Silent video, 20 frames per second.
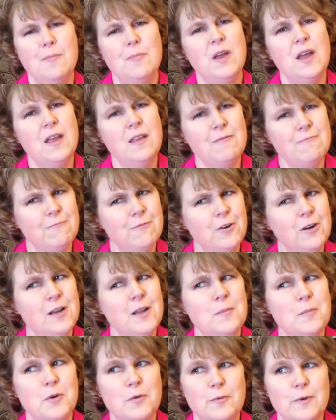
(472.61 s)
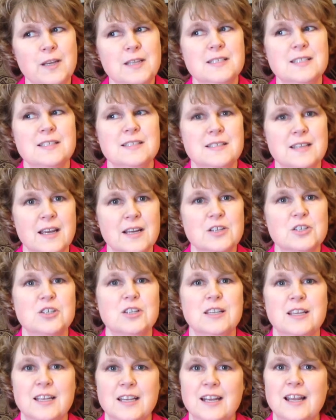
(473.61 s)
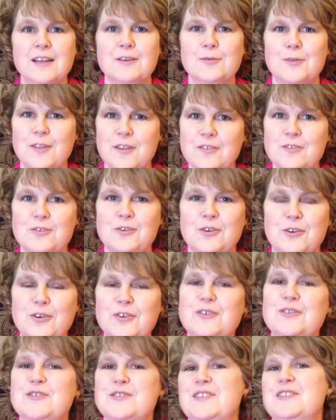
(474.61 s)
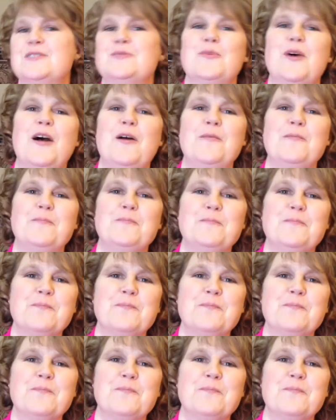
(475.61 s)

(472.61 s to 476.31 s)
but for a number of reasons actually connect with other learners as well.